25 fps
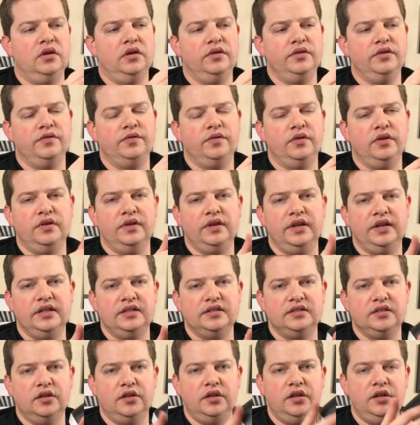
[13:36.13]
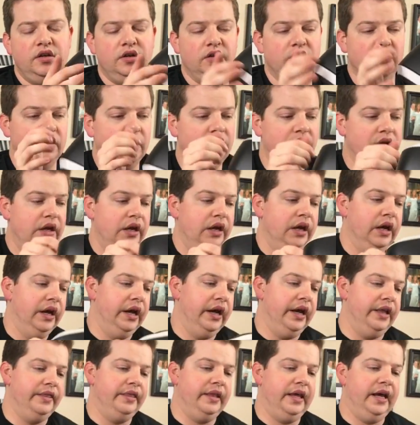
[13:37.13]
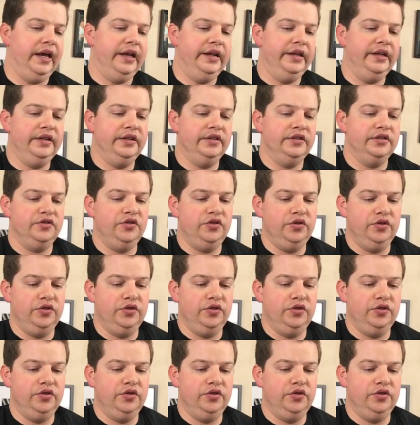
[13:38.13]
on the front of the headset here. And that is